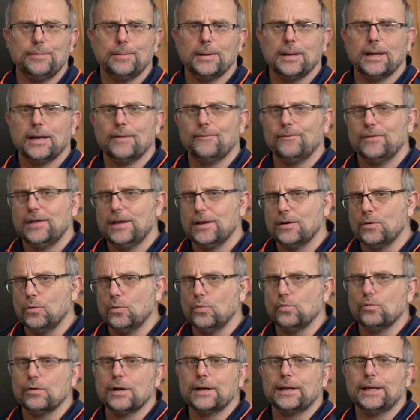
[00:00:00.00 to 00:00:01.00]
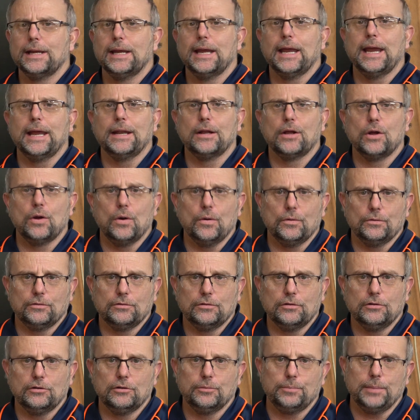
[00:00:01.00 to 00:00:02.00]
our vehicle running at a
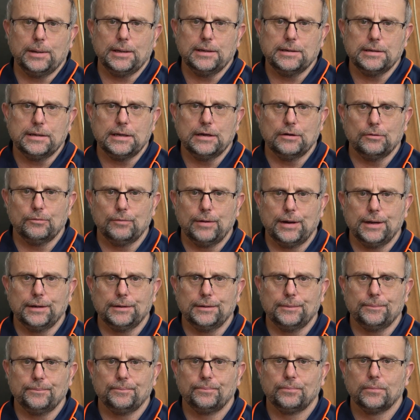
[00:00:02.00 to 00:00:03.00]
constant speed to get round it.